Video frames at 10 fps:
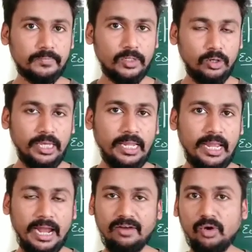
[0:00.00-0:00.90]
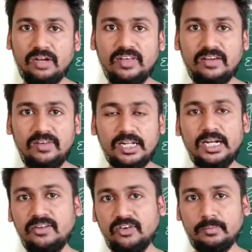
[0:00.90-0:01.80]
Okay, and what we have
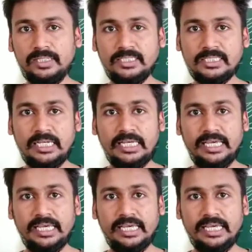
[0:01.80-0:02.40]
learned from this